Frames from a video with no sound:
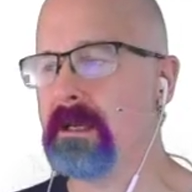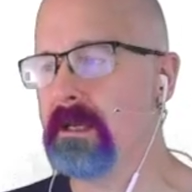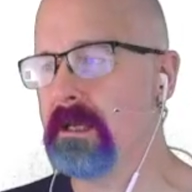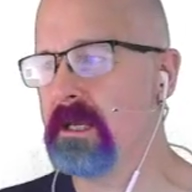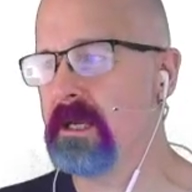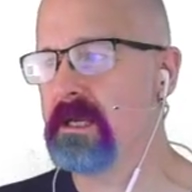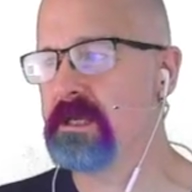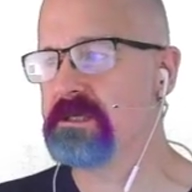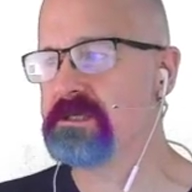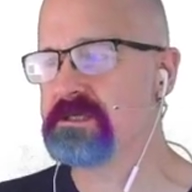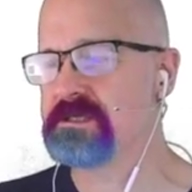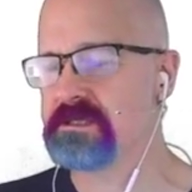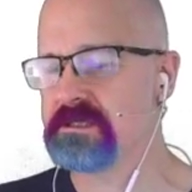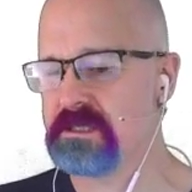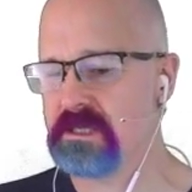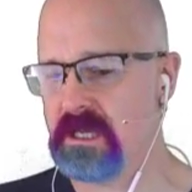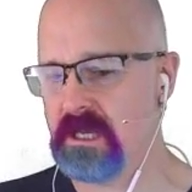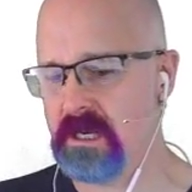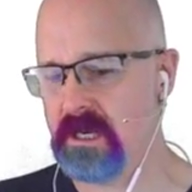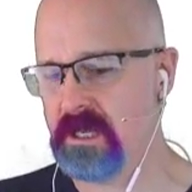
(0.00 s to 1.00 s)
It is.
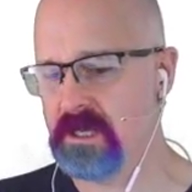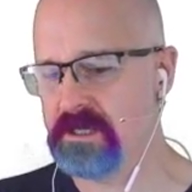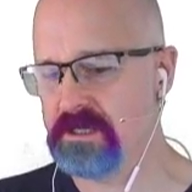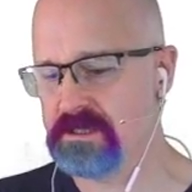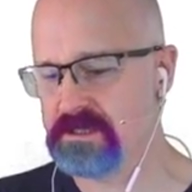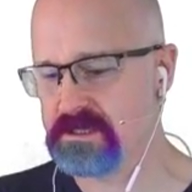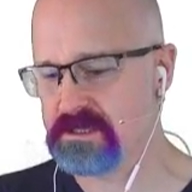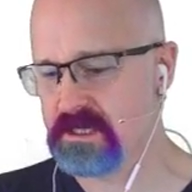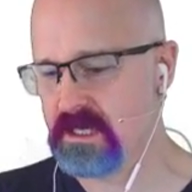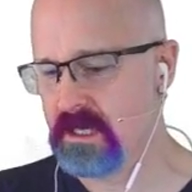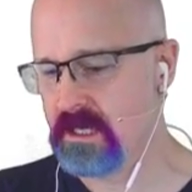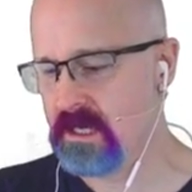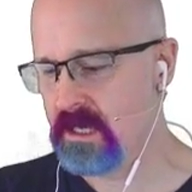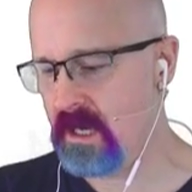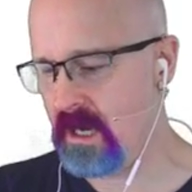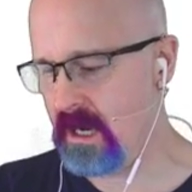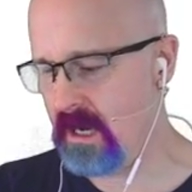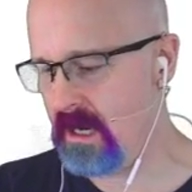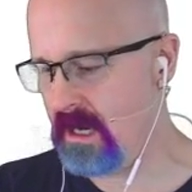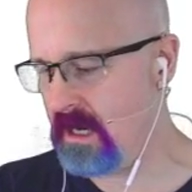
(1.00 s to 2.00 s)

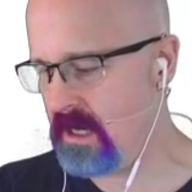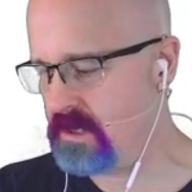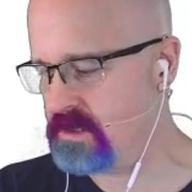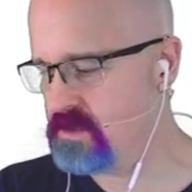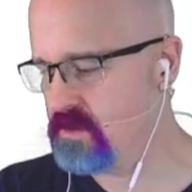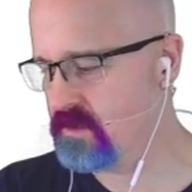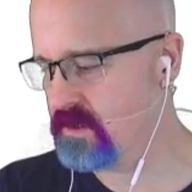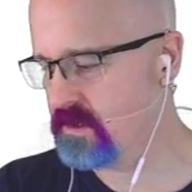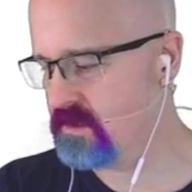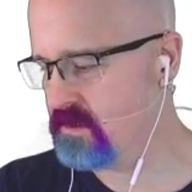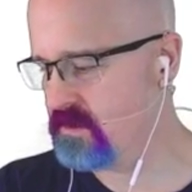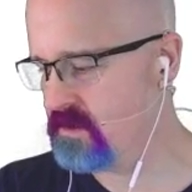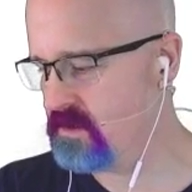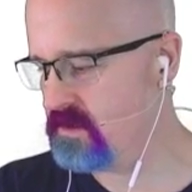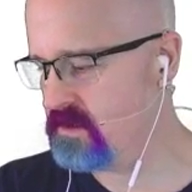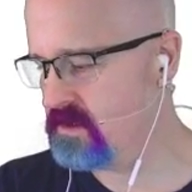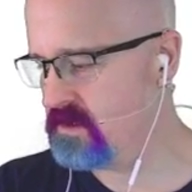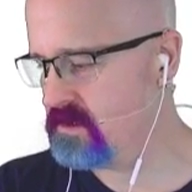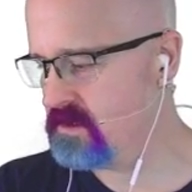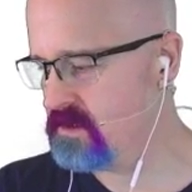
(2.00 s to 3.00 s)
You
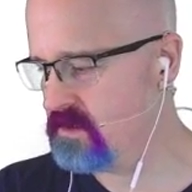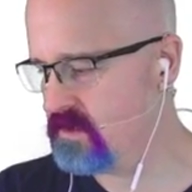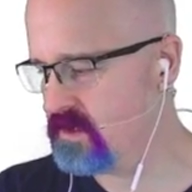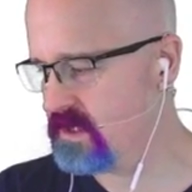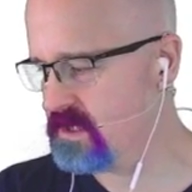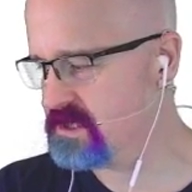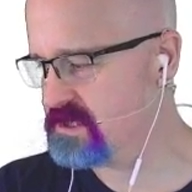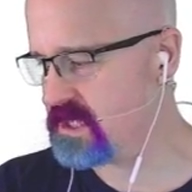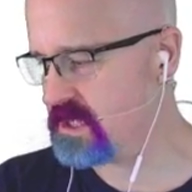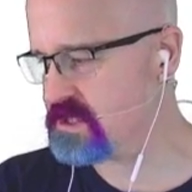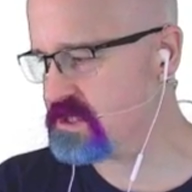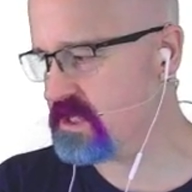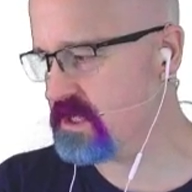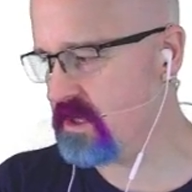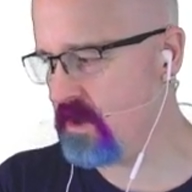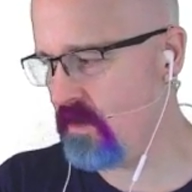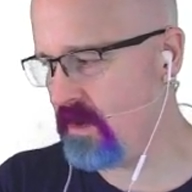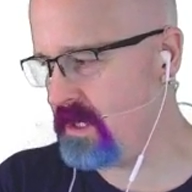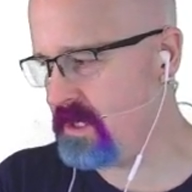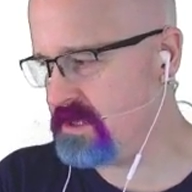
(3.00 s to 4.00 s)
can essentially
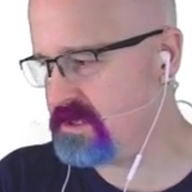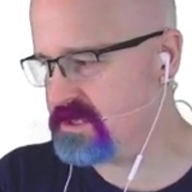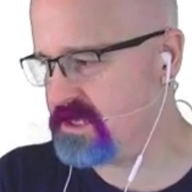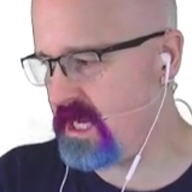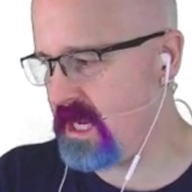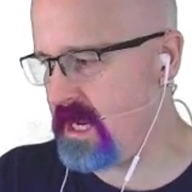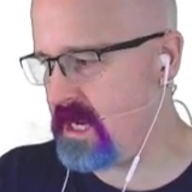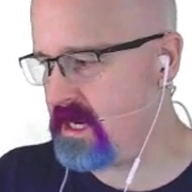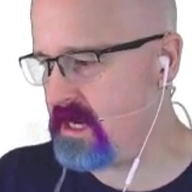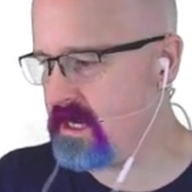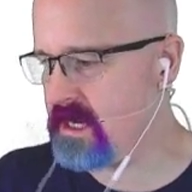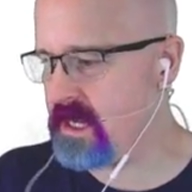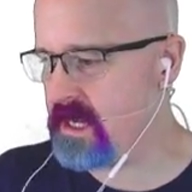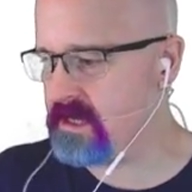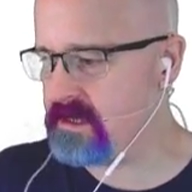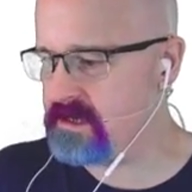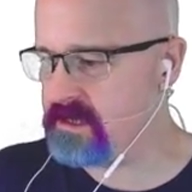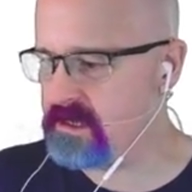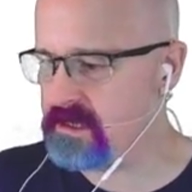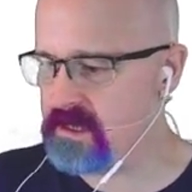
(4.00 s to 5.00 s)
go in and say it
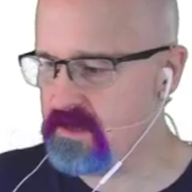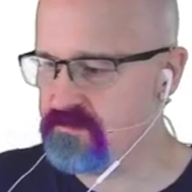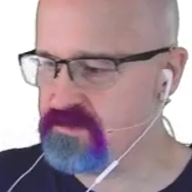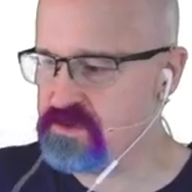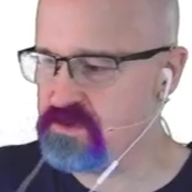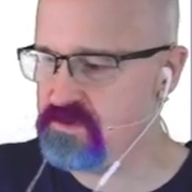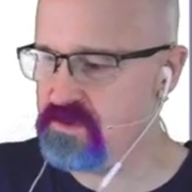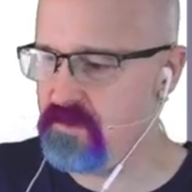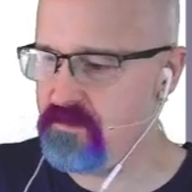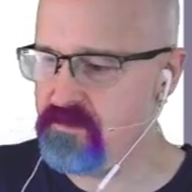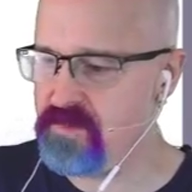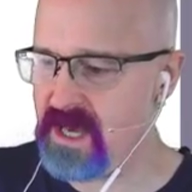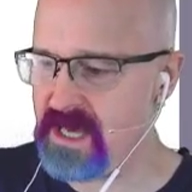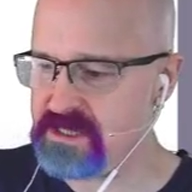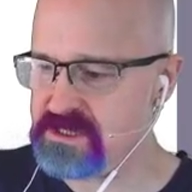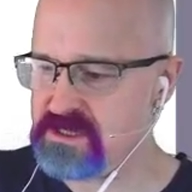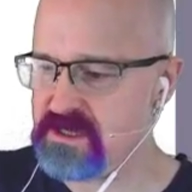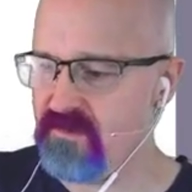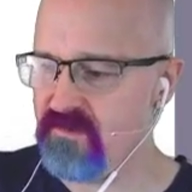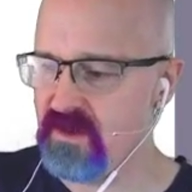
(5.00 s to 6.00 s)
gives you the
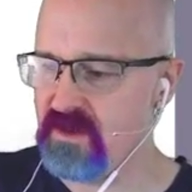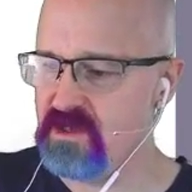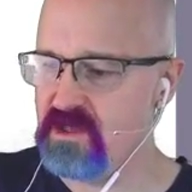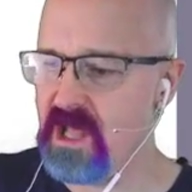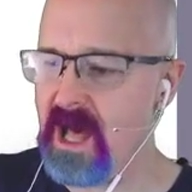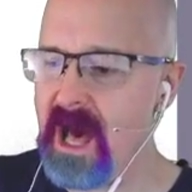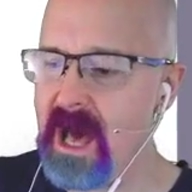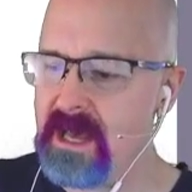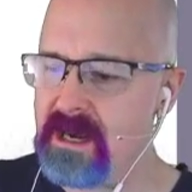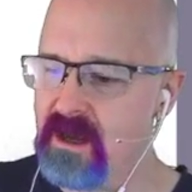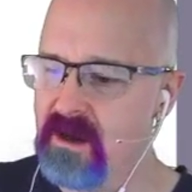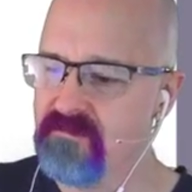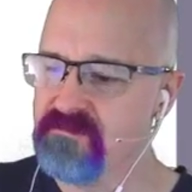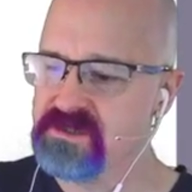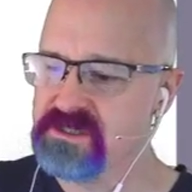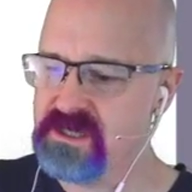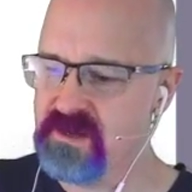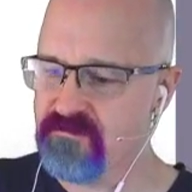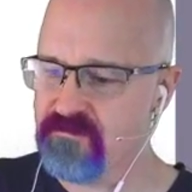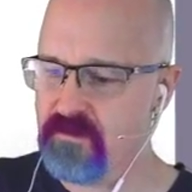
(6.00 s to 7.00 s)
best of a lot of
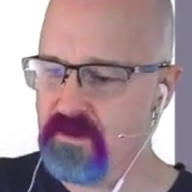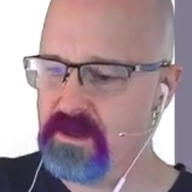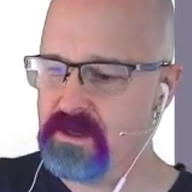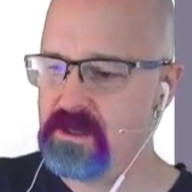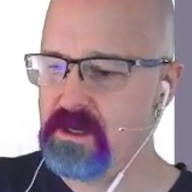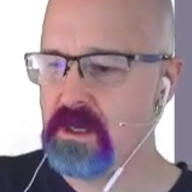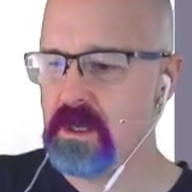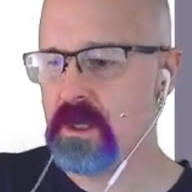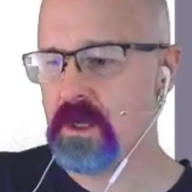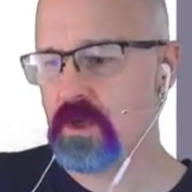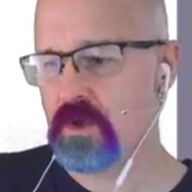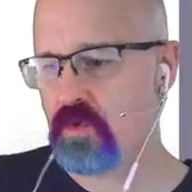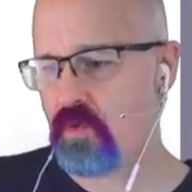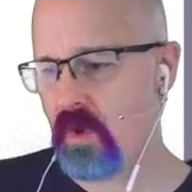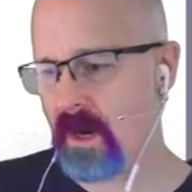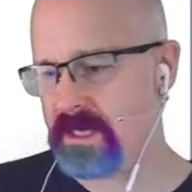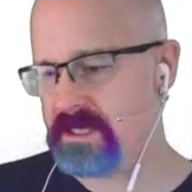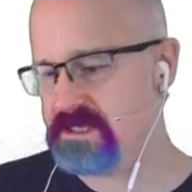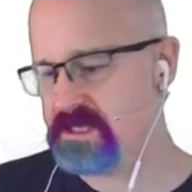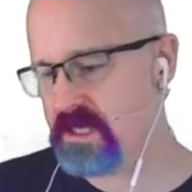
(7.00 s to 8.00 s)
different
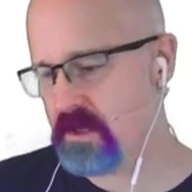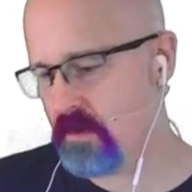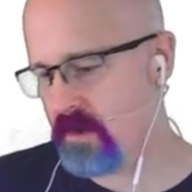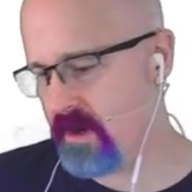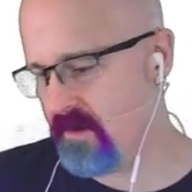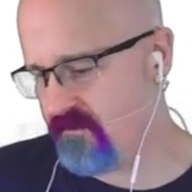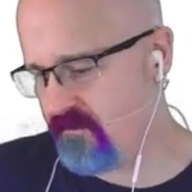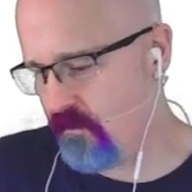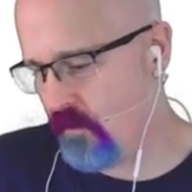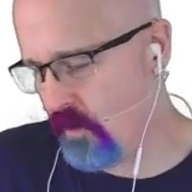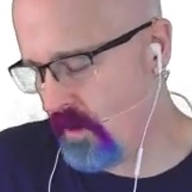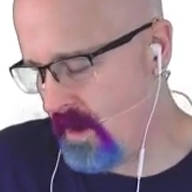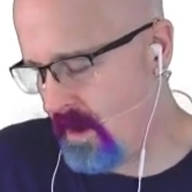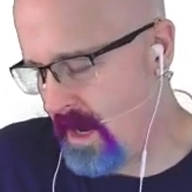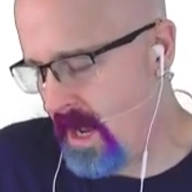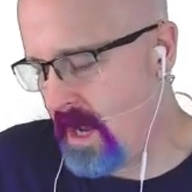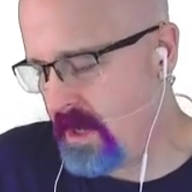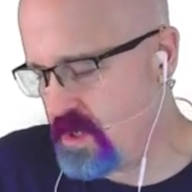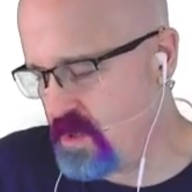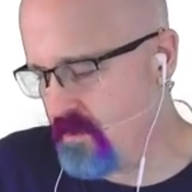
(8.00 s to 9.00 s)
criteria for
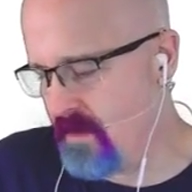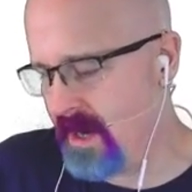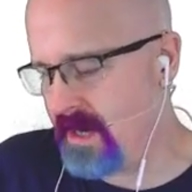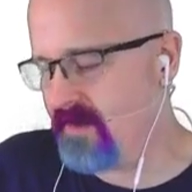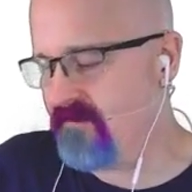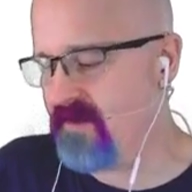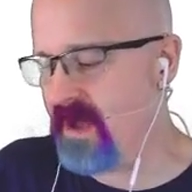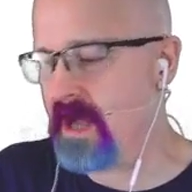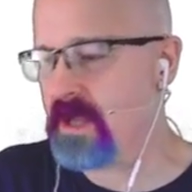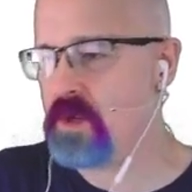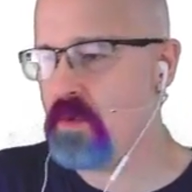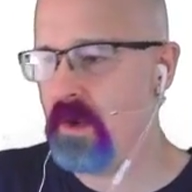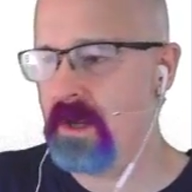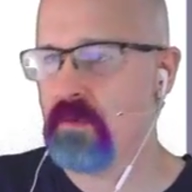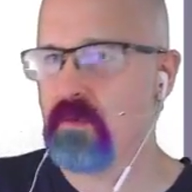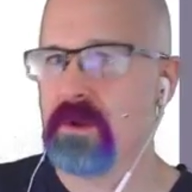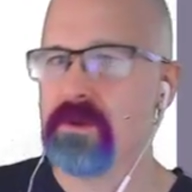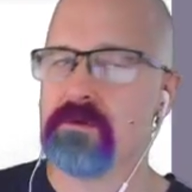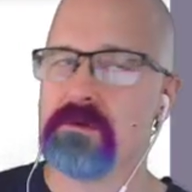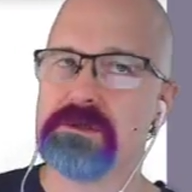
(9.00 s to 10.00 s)
how you might evaluate
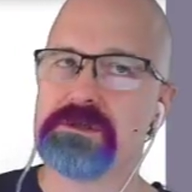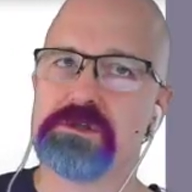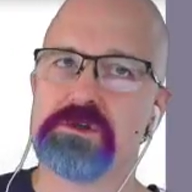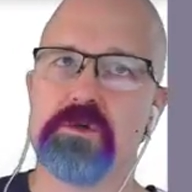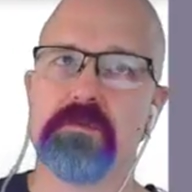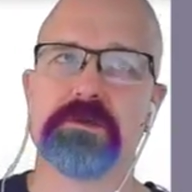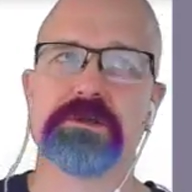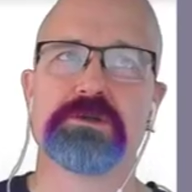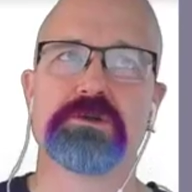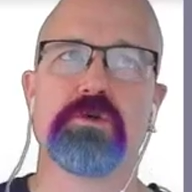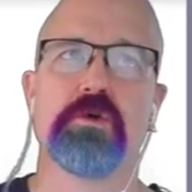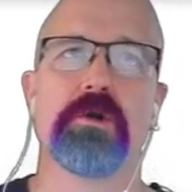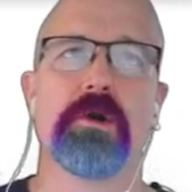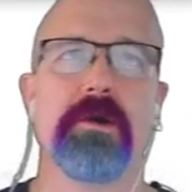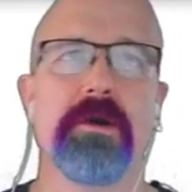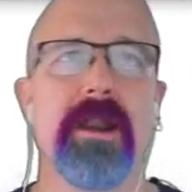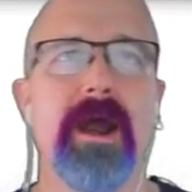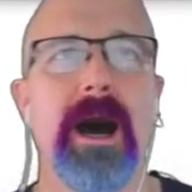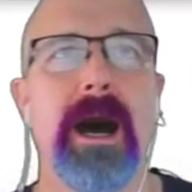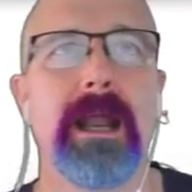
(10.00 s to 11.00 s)
whether a Zoom is good or
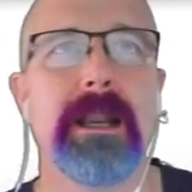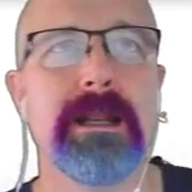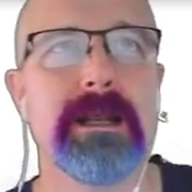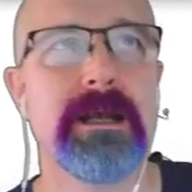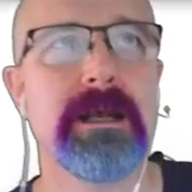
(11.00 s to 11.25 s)
not.